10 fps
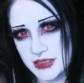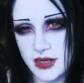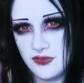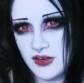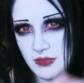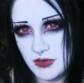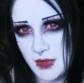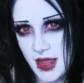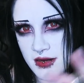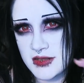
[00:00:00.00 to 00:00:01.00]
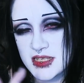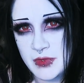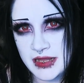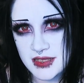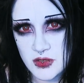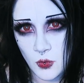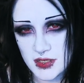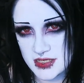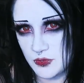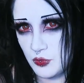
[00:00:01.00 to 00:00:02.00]
It had flipped around. This means it
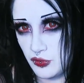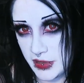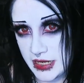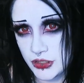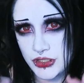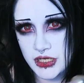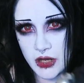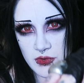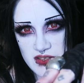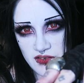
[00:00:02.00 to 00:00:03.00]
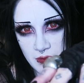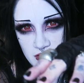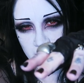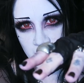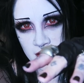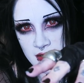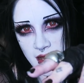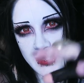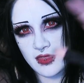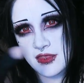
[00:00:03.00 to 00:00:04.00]
wasn't breech. It was flipped around
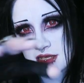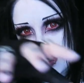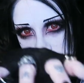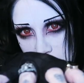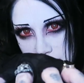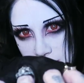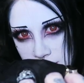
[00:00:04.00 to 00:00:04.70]
like this way.